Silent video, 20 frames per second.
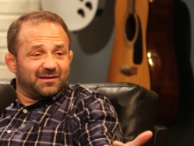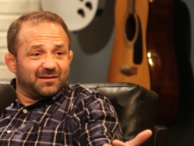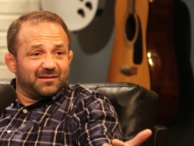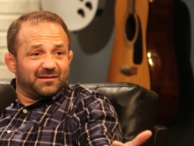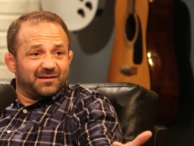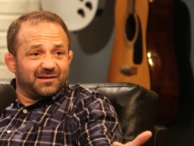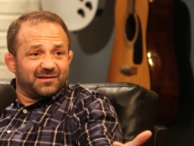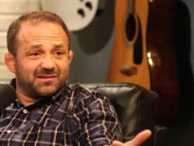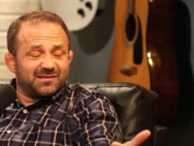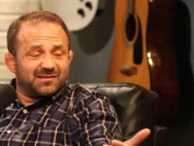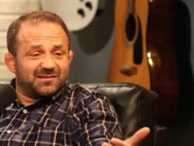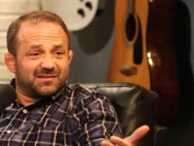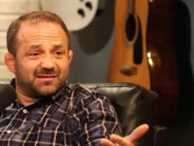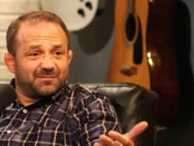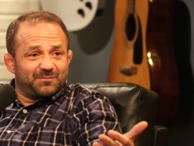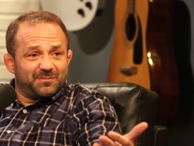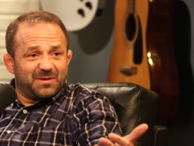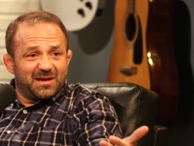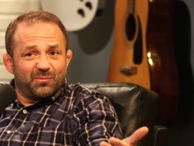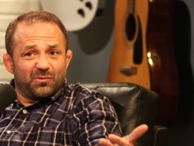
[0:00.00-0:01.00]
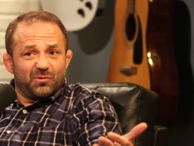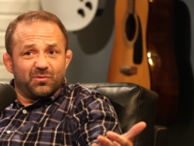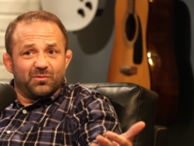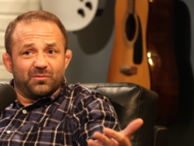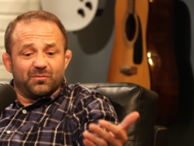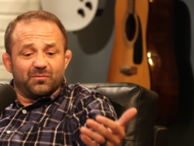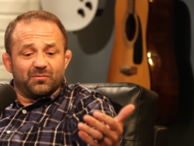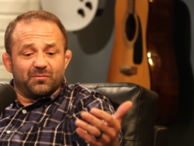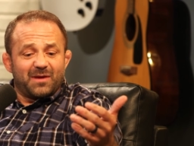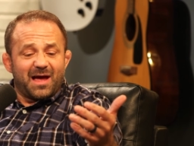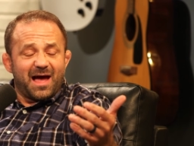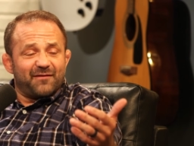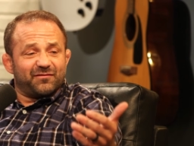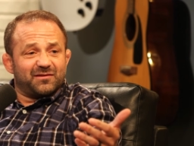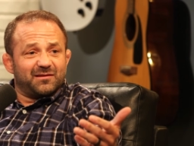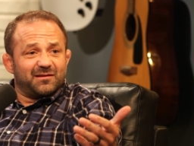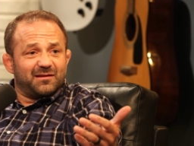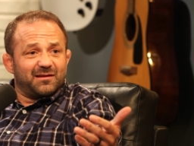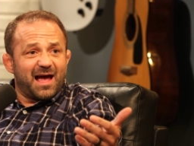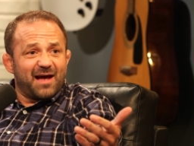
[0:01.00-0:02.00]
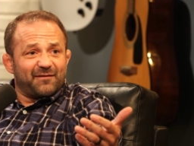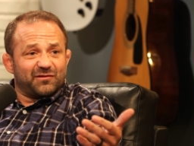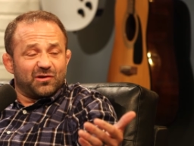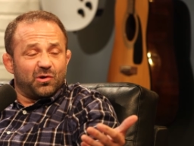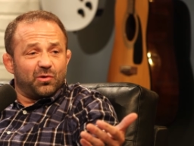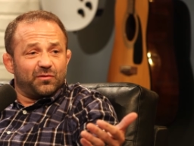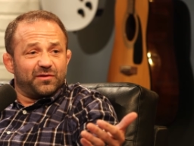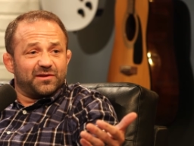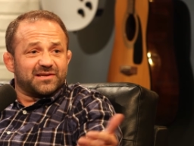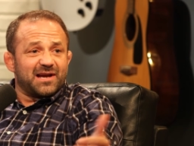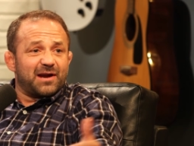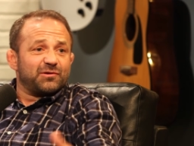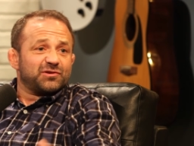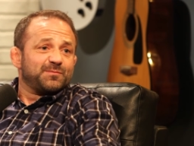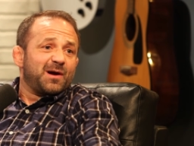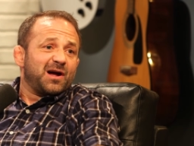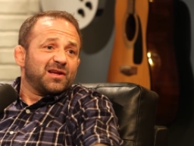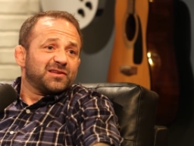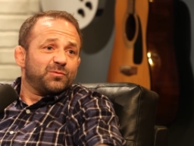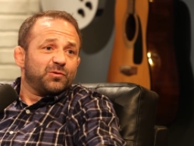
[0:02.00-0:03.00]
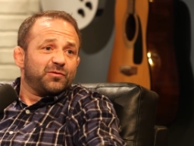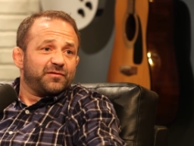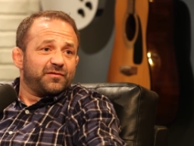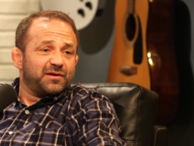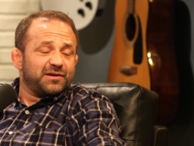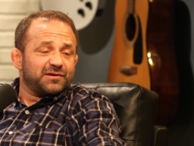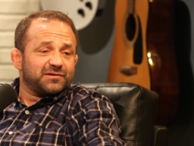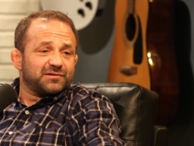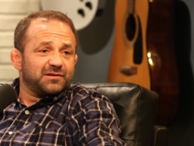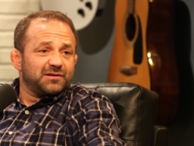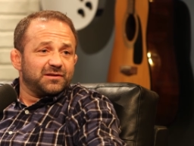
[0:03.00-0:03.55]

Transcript: this is people have have to hold this guy responsible for this.